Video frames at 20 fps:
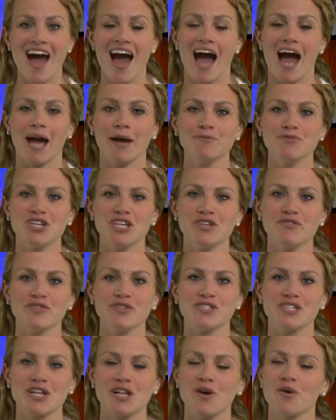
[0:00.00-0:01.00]
I'm Jenny
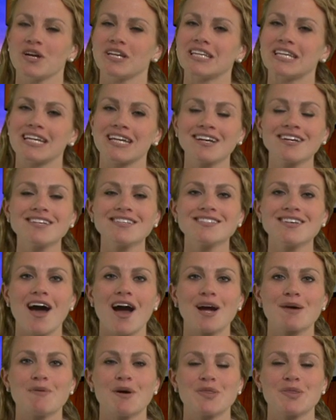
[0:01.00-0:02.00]
Fusillo, and here to
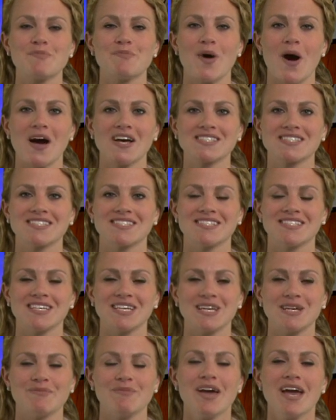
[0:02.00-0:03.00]
talk about the Boston
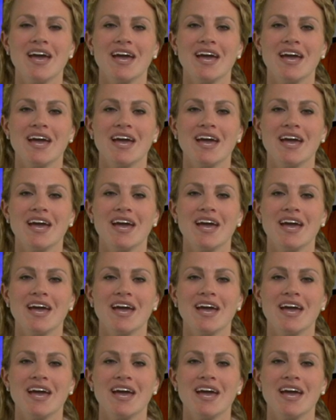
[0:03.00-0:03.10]
team